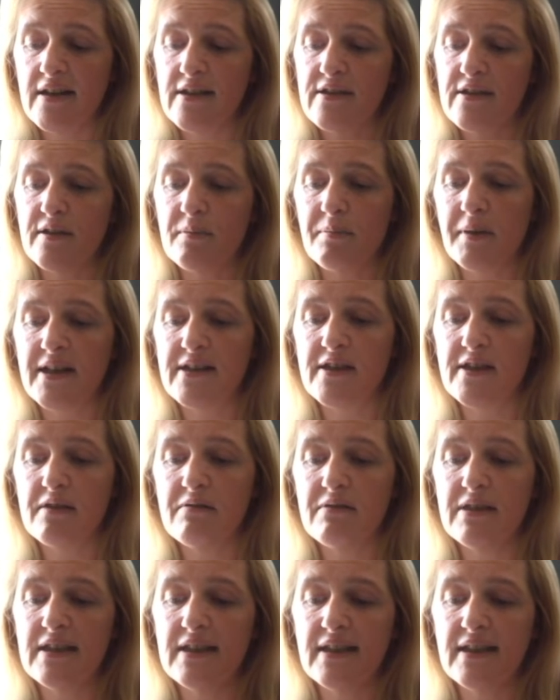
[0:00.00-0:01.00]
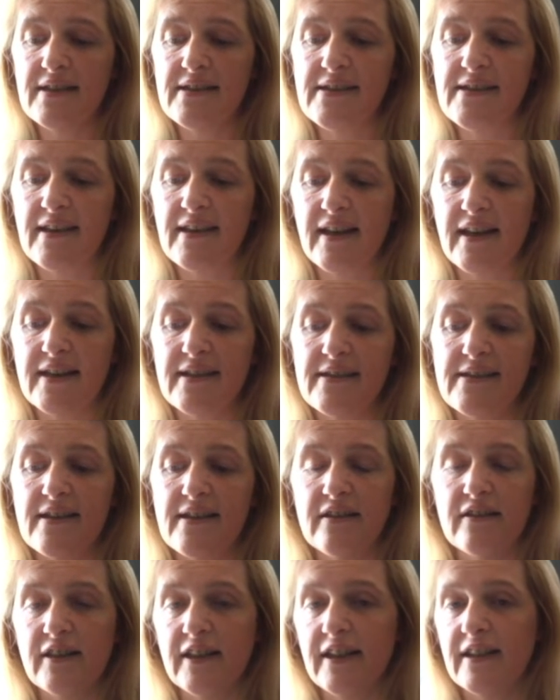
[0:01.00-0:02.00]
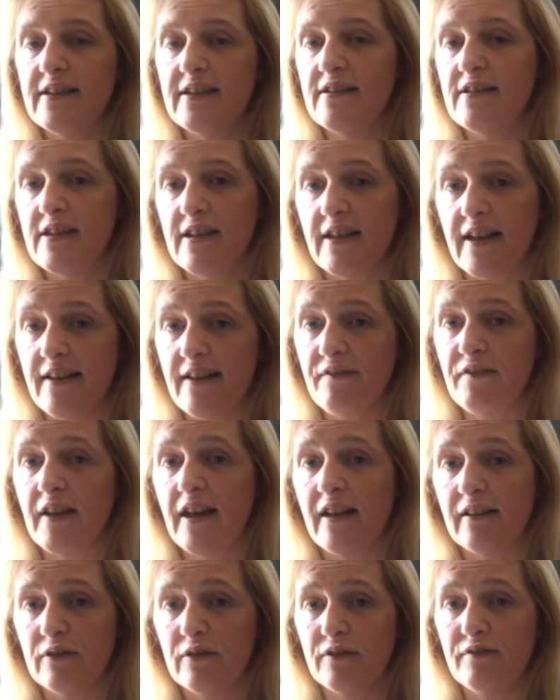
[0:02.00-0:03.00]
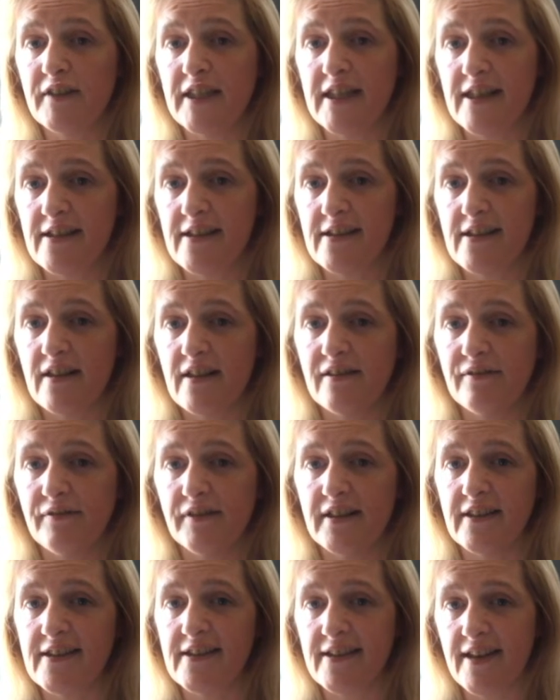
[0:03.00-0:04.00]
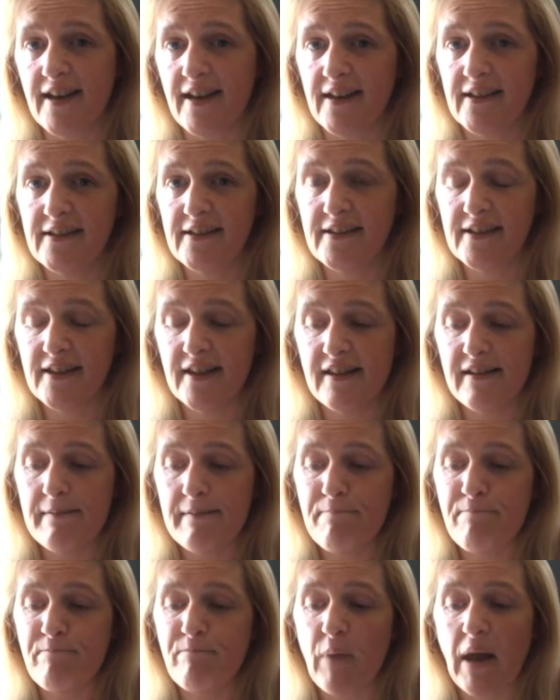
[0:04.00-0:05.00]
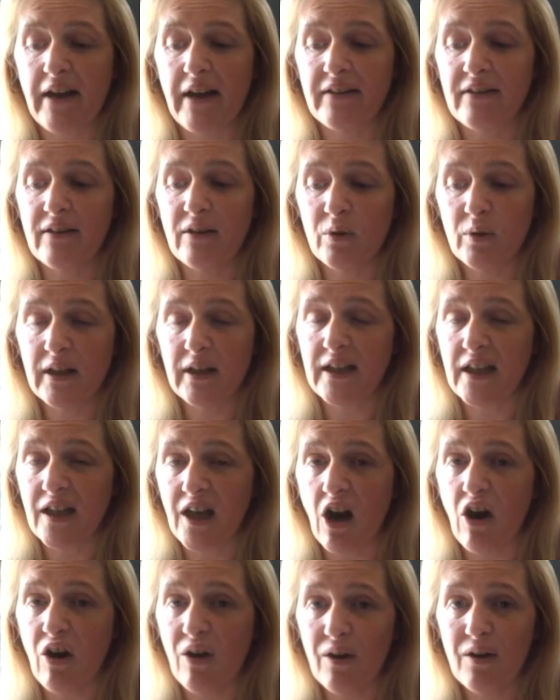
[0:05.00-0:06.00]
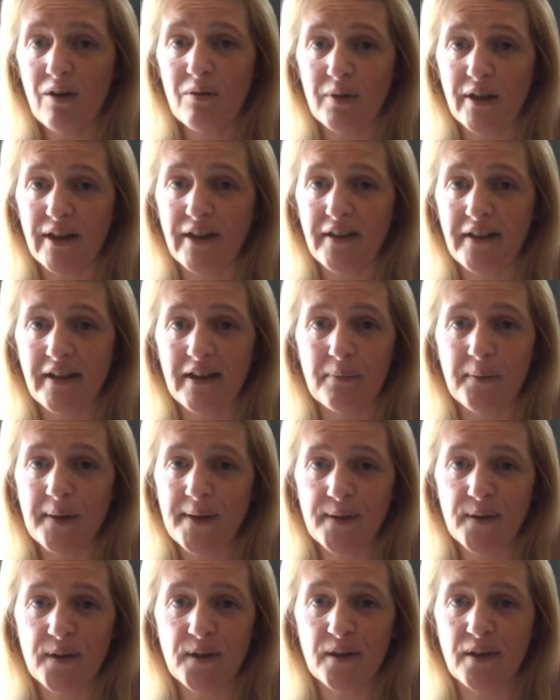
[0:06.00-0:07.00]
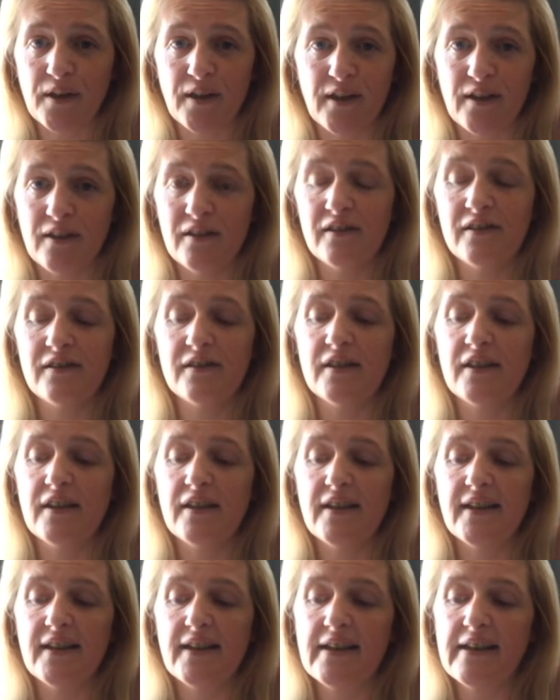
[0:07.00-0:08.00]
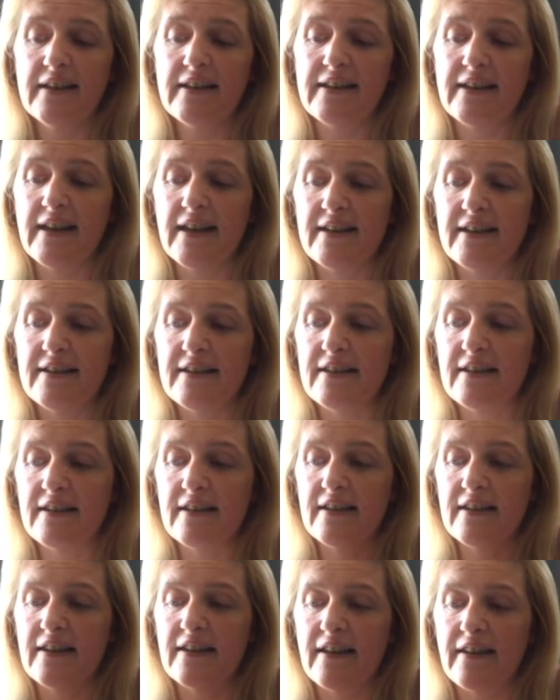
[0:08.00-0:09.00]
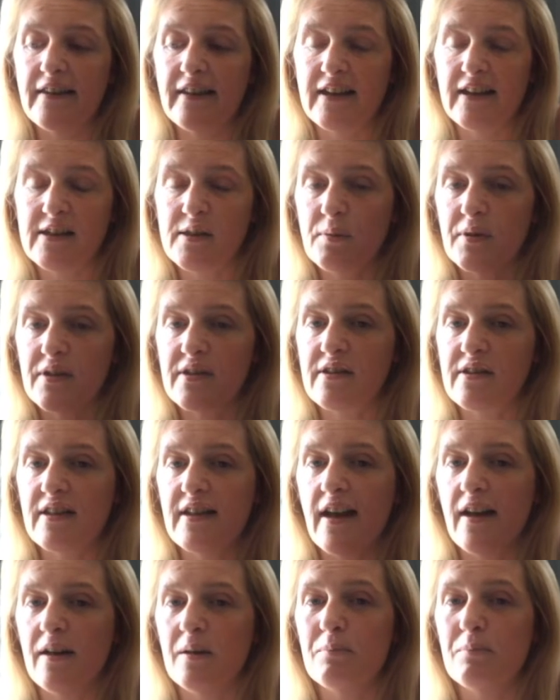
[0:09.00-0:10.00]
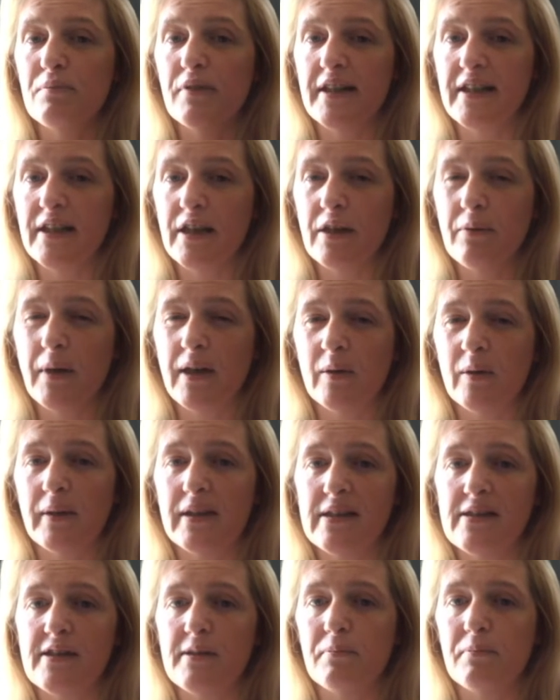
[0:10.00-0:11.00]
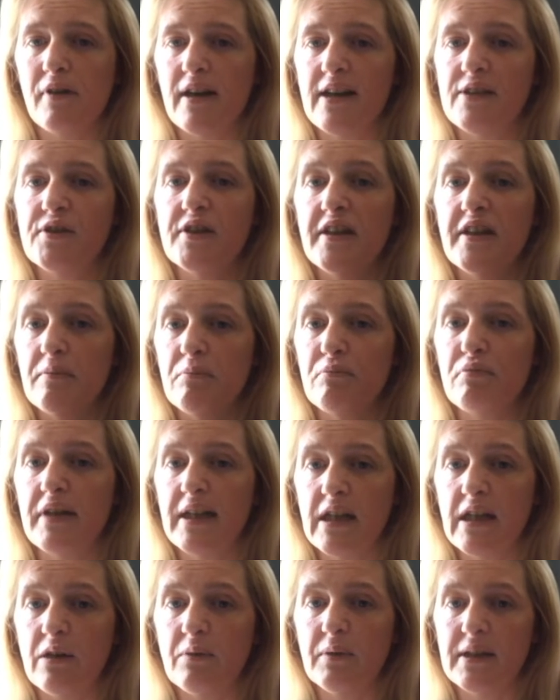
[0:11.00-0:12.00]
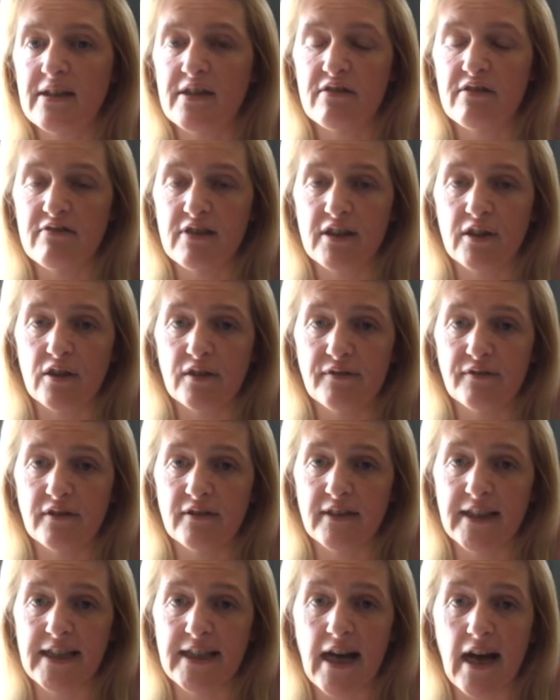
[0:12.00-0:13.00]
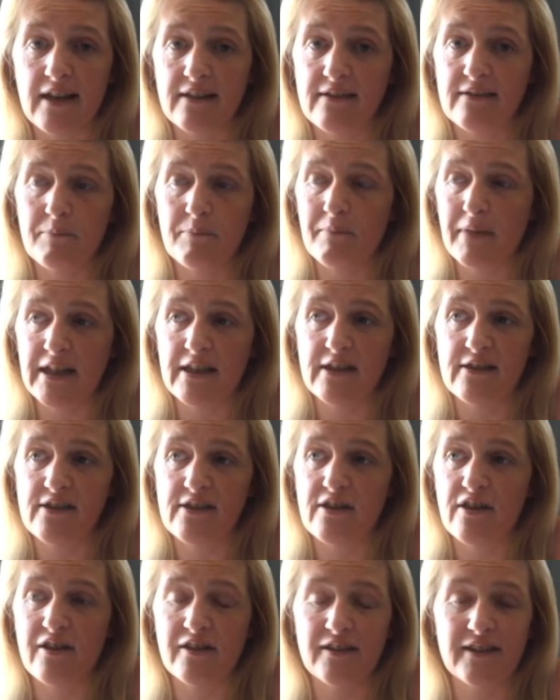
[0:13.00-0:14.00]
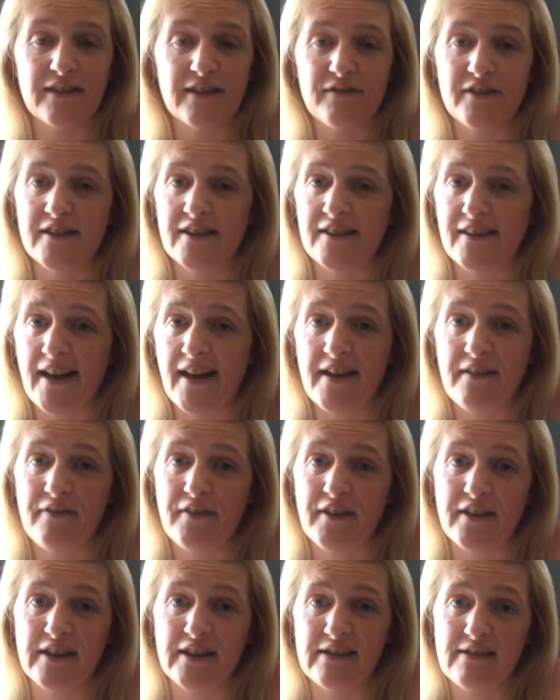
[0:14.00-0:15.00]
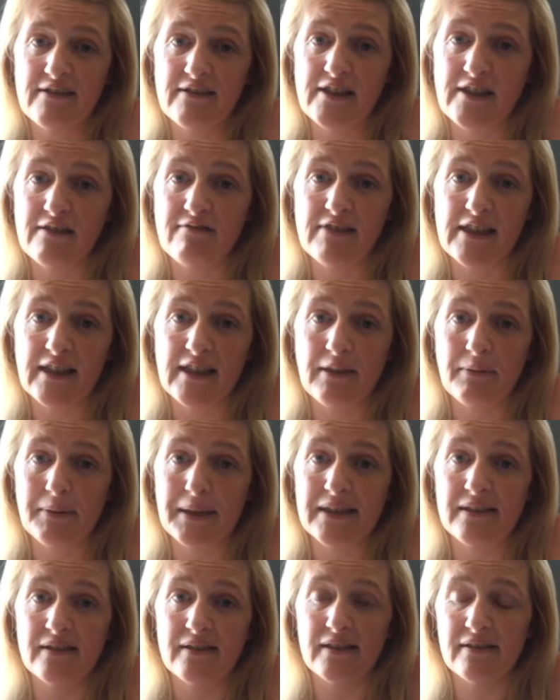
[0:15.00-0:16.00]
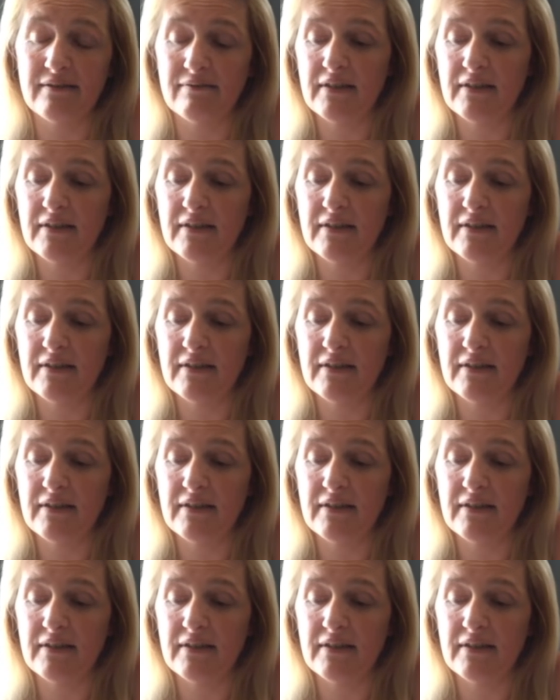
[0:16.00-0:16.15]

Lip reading: So by doing these things and learning to give that love to yourself instead, and know that you are worthy, we all are, then that's what's going to help bring you out of this depression and bring you into recovery and make you start living the life that you really want.